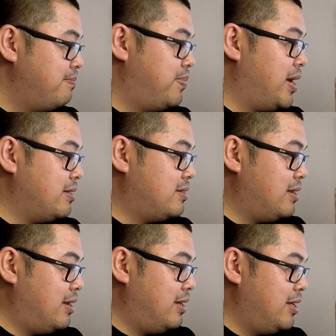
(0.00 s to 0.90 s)
But
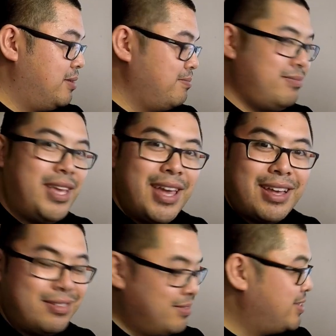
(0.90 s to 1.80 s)
yeah,
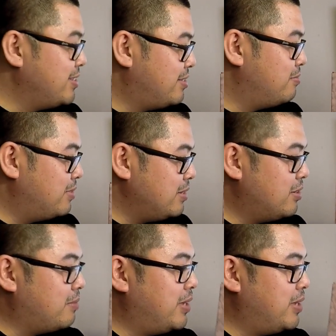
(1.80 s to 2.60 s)
this is really dope.